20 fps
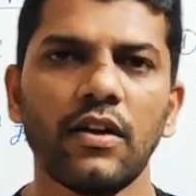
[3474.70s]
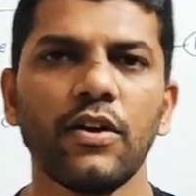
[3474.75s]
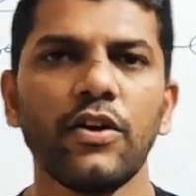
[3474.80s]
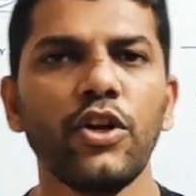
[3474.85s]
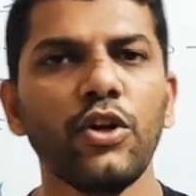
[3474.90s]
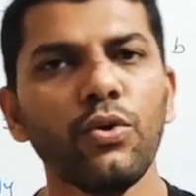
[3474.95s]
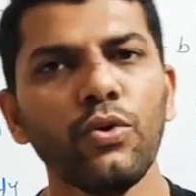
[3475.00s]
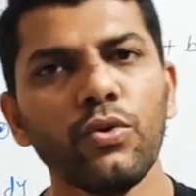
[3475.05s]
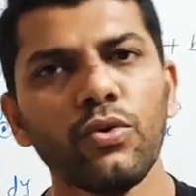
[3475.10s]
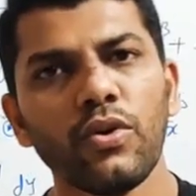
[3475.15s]

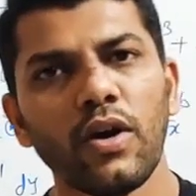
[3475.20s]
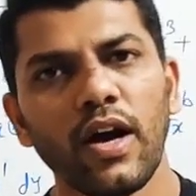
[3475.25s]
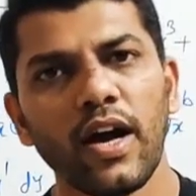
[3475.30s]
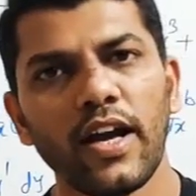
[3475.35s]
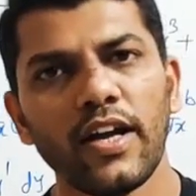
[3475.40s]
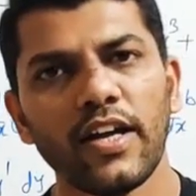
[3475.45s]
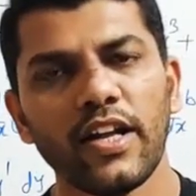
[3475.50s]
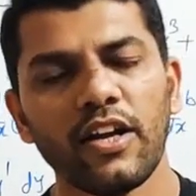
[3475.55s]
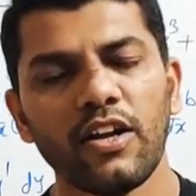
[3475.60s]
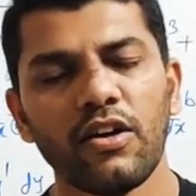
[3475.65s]
new
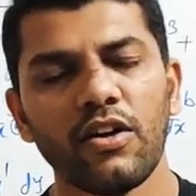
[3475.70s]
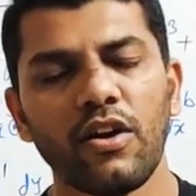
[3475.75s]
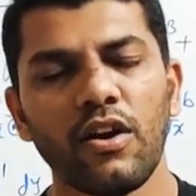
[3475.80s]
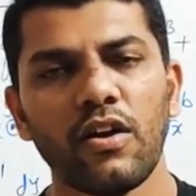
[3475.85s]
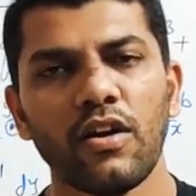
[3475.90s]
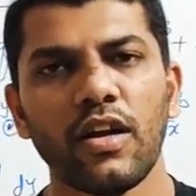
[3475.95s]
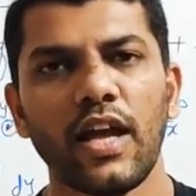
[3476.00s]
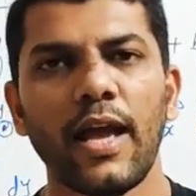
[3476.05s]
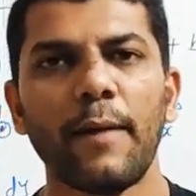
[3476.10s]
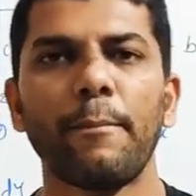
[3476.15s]
article
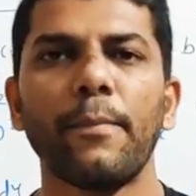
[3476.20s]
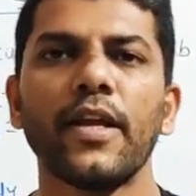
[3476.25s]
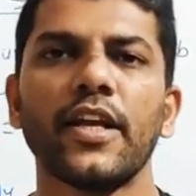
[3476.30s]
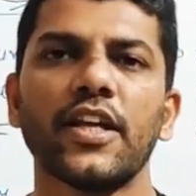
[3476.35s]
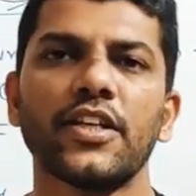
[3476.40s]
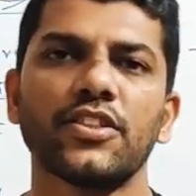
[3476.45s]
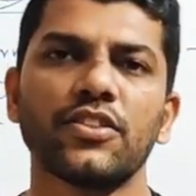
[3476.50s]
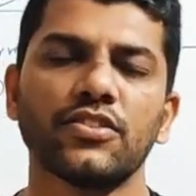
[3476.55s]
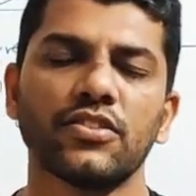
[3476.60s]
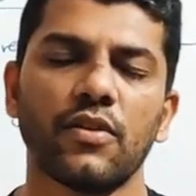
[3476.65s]
on
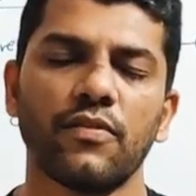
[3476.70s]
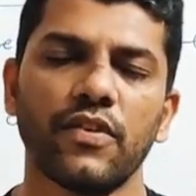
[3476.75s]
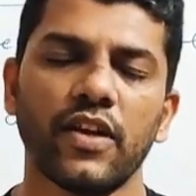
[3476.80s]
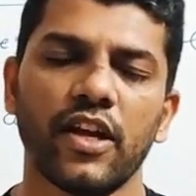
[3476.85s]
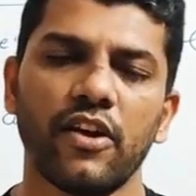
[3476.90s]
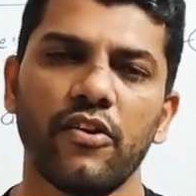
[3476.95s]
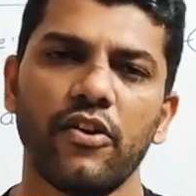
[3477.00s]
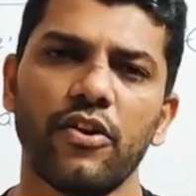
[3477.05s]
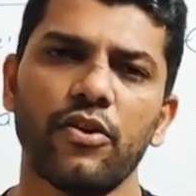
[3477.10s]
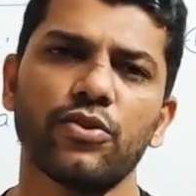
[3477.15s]
applications of
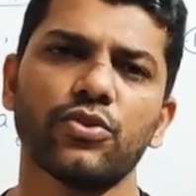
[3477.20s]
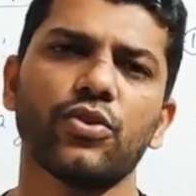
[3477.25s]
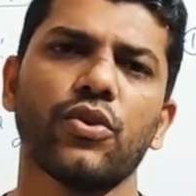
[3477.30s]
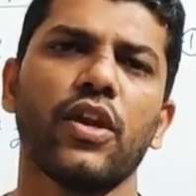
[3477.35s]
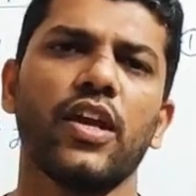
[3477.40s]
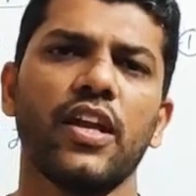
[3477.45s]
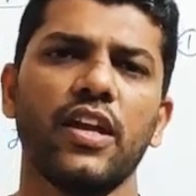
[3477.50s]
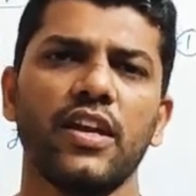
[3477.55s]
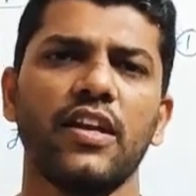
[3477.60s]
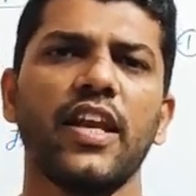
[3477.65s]
derivative.
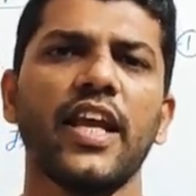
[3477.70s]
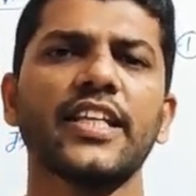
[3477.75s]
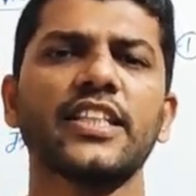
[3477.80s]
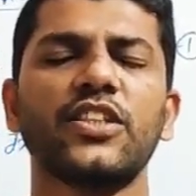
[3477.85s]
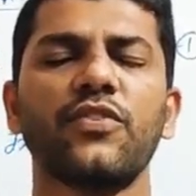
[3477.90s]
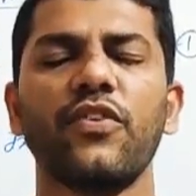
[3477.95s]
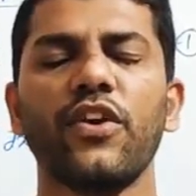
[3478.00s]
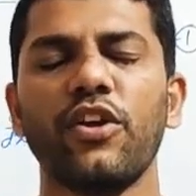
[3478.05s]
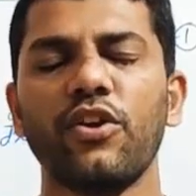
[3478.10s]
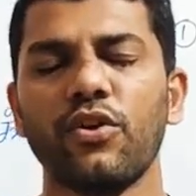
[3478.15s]
So in
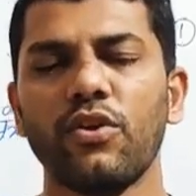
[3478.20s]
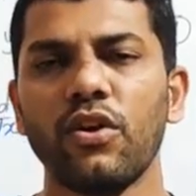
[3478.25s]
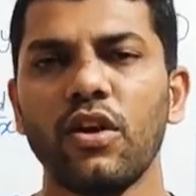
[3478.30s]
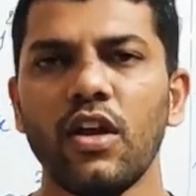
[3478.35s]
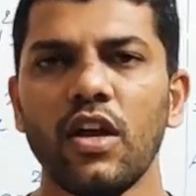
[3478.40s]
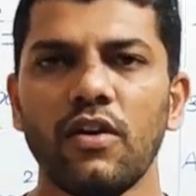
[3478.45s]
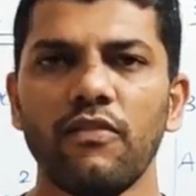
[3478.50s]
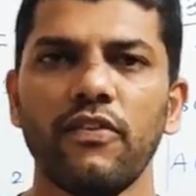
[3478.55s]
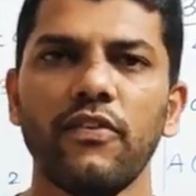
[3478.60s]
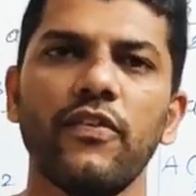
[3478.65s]
next video
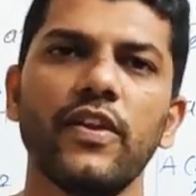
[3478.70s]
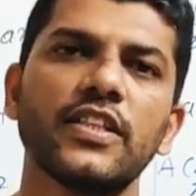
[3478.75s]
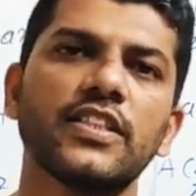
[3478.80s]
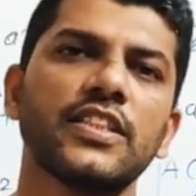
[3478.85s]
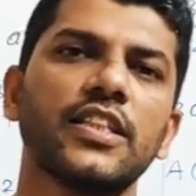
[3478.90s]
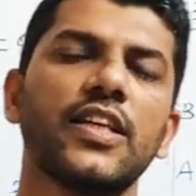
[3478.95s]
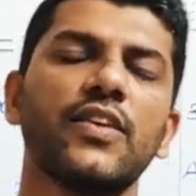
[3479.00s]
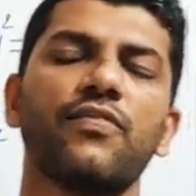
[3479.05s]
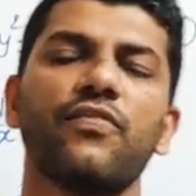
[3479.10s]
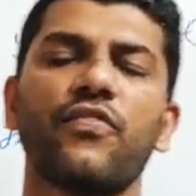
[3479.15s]
we will
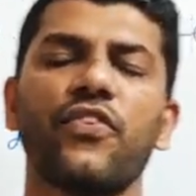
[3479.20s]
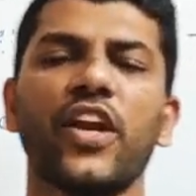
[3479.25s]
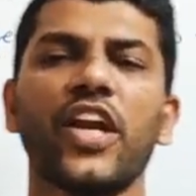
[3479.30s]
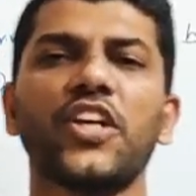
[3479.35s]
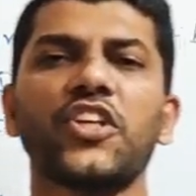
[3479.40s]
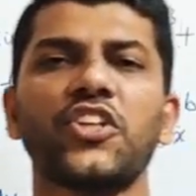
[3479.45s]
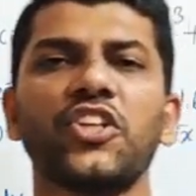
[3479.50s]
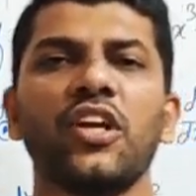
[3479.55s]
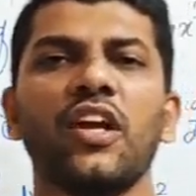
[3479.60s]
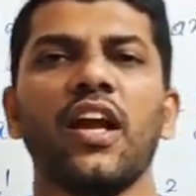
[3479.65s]
see
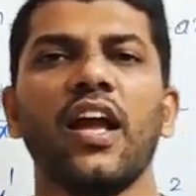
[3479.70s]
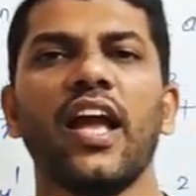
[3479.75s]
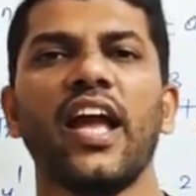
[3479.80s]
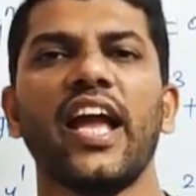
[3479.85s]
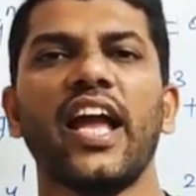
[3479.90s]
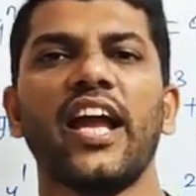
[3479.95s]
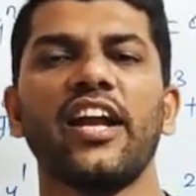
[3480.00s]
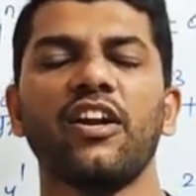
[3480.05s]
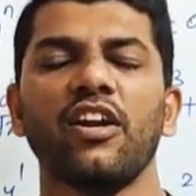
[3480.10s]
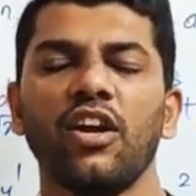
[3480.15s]
fresh
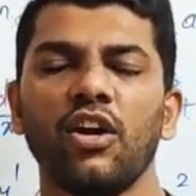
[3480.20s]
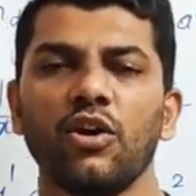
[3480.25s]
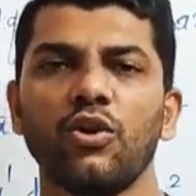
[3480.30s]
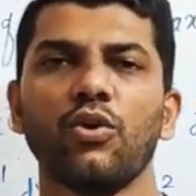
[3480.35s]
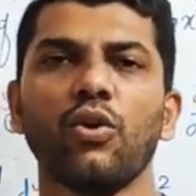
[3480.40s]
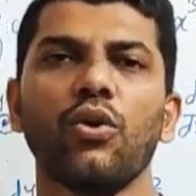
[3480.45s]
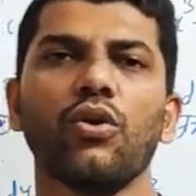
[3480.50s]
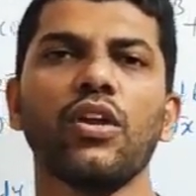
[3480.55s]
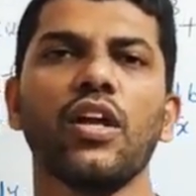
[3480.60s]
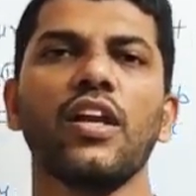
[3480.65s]
and
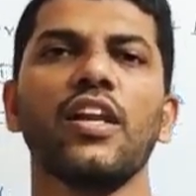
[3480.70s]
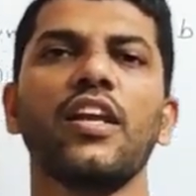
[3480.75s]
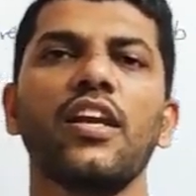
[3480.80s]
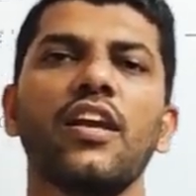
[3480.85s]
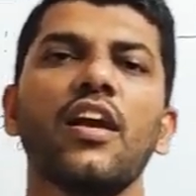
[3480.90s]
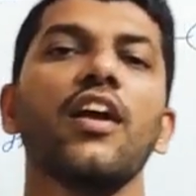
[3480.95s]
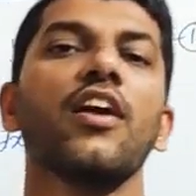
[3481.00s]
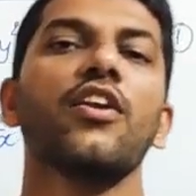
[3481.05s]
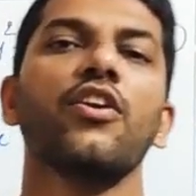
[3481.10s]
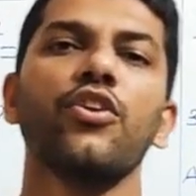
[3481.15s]

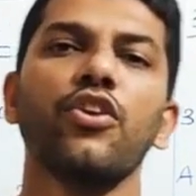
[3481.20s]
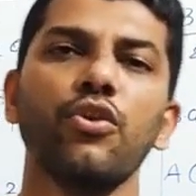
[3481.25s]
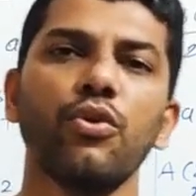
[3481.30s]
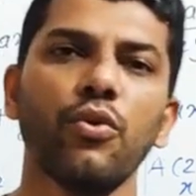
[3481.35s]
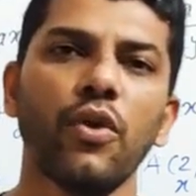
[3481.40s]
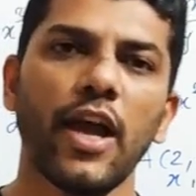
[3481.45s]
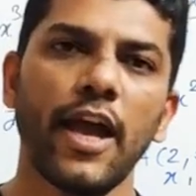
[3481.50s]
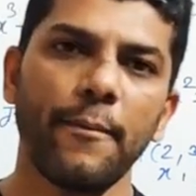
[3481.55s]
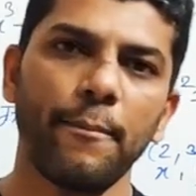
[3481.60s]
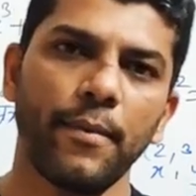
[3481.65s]
totally
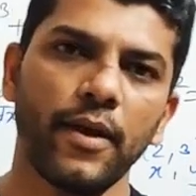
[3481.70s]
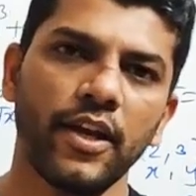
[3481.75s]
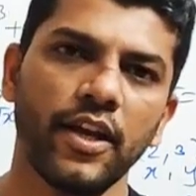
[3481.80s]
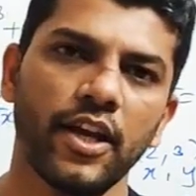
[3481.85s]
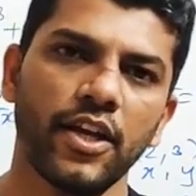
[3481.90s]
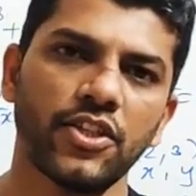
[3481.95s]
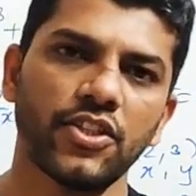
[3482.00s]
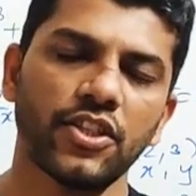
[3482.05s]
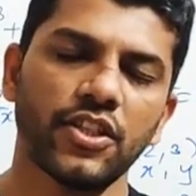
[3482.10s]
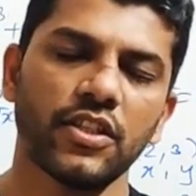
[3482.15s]
new
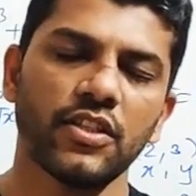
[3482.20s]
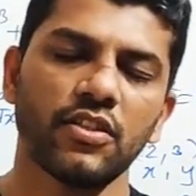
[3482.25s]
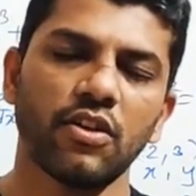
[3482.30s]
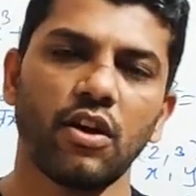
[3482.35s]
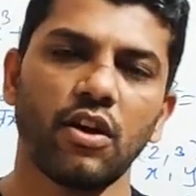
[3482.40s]
application